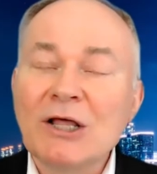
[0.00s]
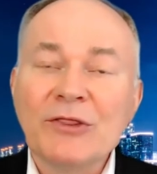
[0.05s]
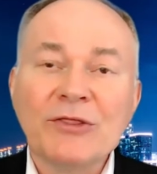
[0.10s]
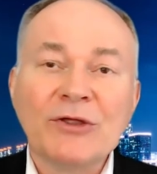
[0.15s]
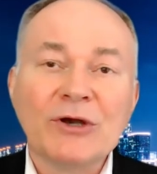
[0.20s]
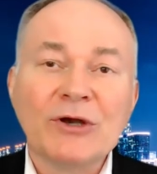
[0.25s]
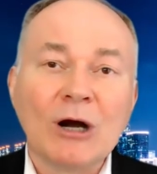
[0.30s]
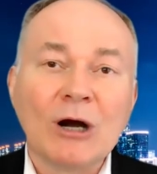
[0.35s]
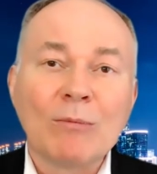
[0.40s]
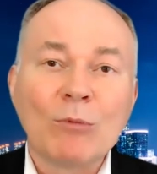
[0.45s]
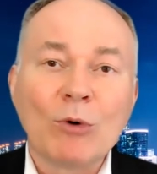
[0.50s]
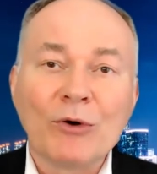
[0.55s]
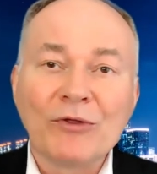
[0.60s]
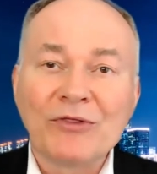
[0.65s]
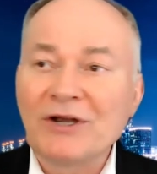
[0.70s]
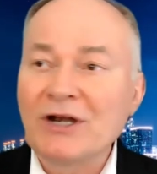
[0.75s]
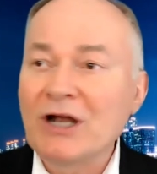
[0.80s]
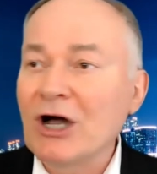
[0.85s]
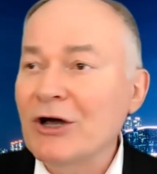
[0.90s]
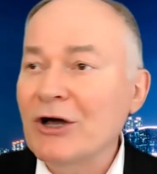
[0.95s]
There are more
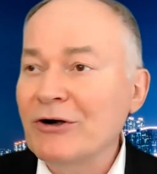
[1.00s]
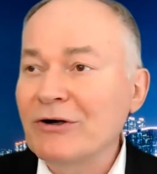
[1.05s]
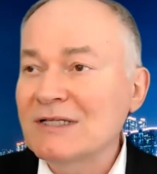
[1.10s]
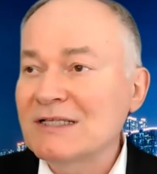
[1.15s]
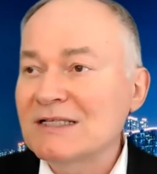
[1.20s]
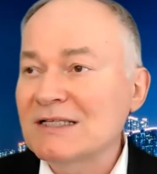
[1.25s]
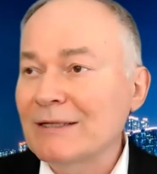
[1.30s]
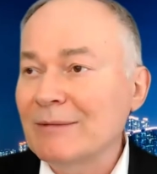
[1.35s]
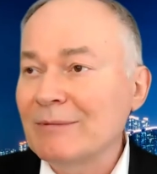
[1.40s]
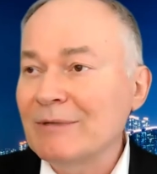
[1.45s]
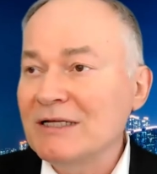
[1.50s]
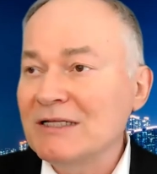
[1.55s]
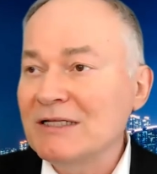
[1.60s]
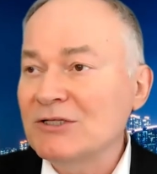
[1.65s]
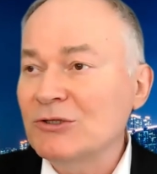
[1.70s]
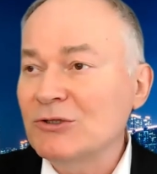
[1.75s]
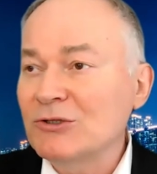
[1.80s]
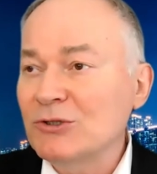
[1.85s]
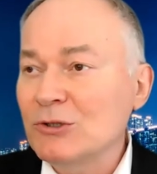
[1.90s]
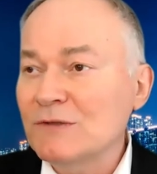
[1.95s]
than 100 celebrities
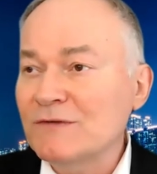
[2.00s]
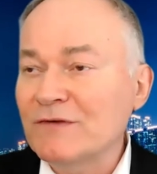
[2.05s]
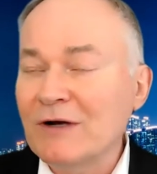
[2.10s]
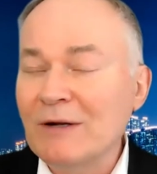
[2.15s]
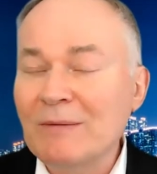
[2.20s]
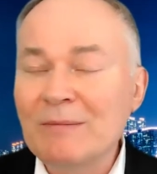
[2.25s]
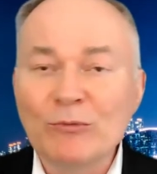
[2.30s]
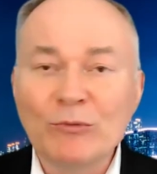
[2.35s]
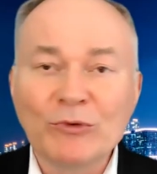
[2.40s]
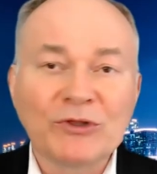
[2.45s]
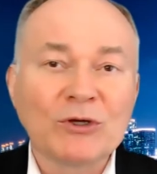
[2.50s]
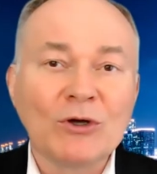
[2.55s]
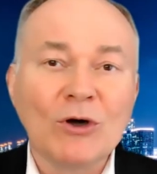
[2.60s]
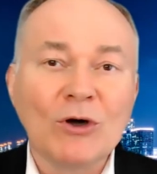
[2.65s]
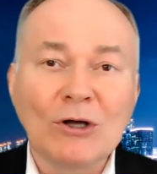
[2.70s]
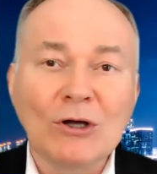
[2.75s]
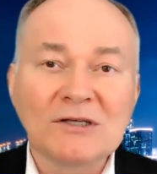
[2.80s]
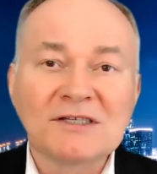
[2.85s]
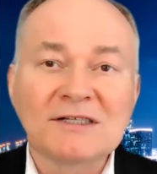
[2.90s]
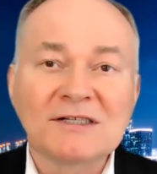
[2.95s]
to choose from with
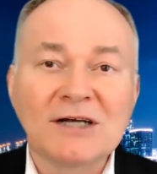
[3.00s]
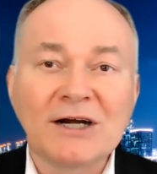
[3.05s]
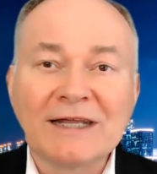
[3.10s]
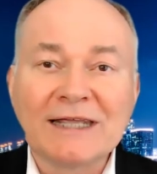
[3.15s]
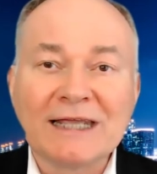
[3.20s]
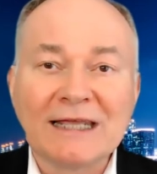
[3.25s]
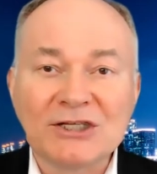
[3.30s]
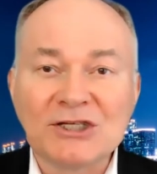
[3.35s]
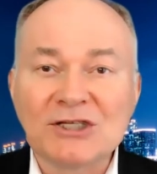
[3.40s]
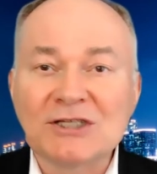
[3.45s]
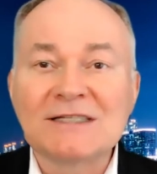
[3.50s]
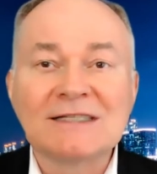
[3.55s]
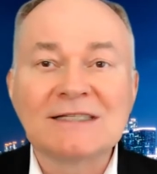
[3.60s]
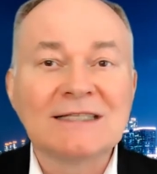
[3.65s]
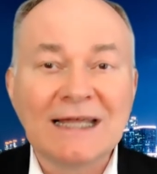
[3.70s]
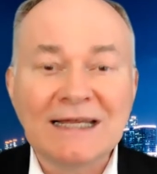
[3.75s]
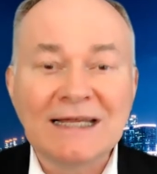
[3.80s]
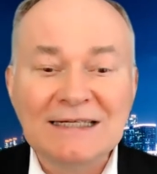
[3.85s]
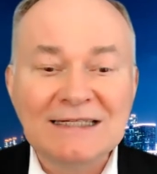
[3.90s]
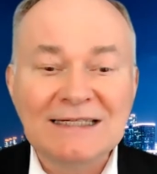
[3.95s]
calls starting at just
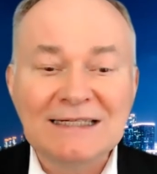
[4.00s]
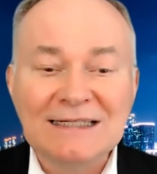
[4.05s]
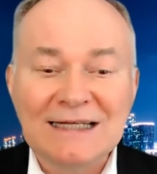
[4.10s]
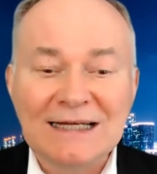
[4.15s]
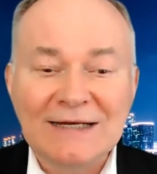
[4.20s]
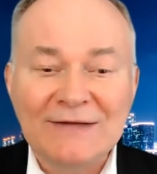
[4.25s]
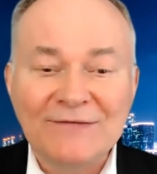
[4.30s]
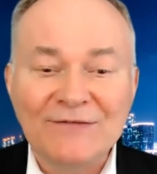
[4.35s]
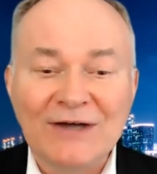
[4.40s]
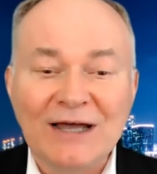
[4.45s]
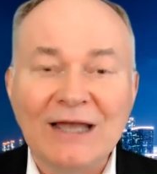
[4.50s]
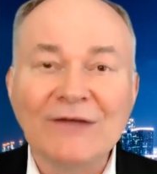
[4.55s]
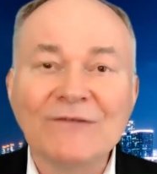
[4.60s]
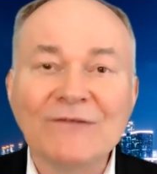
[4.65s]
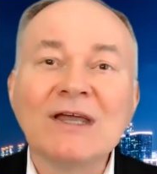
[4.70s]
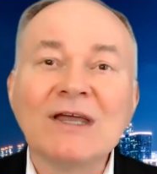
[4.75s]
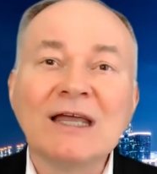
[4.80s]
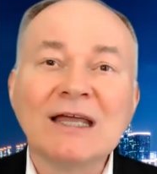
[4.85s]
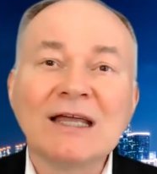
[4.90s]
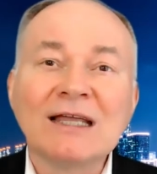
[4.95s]

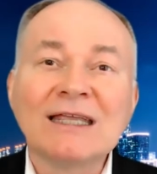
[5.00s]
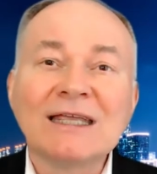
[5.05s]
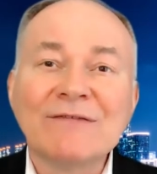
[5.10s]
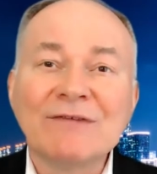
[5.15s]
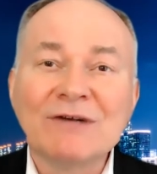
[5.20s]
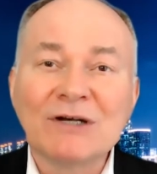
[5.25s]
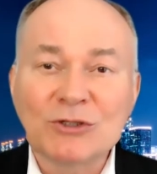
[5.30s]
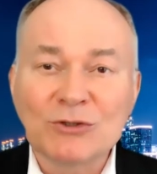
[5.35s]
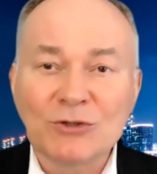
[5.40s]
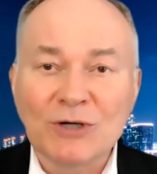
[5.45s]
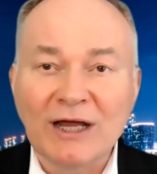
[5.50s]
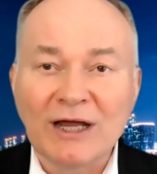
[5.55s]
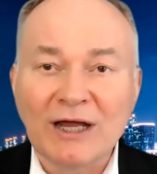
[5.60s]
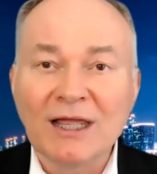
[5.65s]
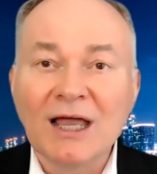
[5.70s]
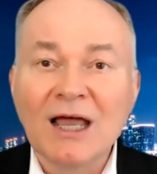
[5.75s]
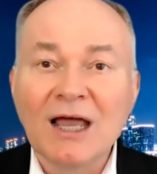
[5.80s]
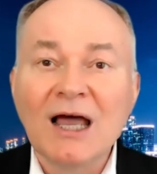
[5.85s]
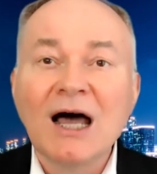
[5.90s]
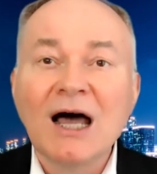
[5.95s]
$19.95. Give it a try.